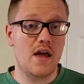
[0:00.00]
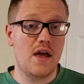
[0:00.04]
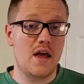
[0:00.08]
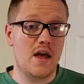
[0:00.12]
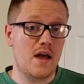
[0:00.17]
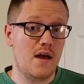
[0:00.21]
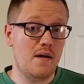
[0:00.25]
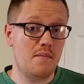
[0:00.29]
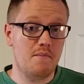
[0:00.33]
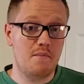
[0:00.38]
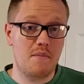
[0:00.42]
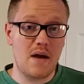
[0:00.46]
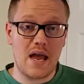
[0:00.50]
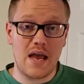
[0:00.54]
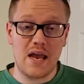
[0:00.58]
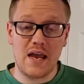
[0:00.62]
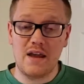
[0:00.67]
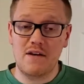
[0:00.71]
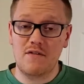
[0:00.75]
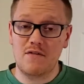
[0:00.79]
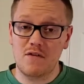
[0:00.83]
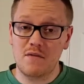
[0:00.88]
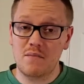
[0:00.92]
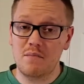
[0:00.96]
it may
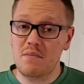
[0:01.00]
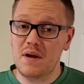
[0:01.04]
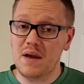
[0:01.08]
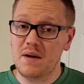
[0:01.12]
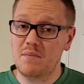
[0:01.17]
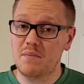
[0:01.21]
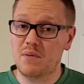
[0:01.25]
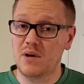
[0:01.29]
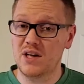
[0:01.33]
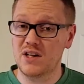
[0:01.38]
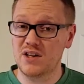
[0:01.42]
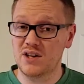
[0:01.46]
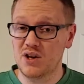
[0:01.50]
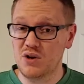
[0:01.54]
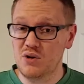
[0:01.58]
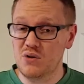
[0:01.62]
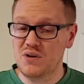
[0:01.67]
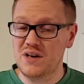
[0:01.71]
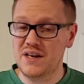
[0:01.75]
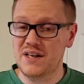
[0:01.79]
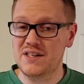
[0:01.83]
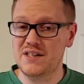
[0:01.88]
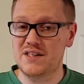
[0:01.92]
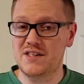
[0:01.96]
even be
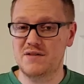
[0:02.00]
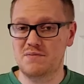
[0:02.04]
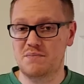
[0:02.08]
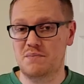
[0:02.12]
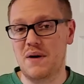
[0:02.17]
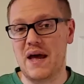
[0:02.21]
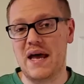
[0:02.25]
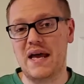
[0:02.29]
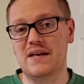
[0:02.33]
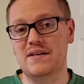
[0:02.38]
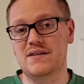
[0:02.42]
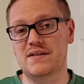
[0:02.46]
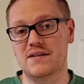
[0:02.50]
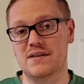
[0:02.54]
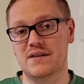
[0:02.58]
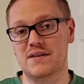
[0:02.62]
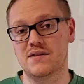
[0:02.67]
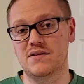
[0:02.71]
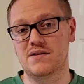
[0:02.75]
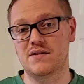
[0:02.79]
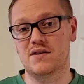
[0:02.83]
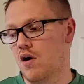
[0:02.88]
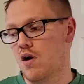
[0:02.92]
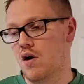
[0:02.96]
polluted
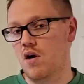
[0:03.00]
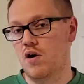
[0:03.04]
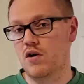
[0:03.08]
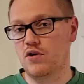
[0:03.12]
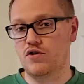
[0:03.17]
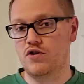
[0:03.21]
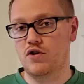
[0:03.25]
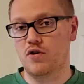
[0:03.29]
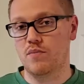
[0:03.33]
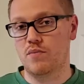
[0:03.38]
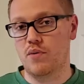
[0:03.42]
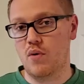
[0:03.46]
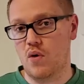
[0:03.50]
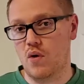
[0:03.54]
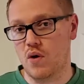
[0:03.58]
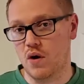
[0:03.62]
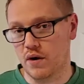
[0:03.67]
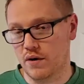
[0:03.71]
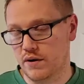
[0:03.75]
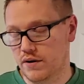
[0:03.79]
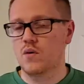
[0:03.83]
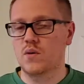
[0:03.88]
spaces on your board,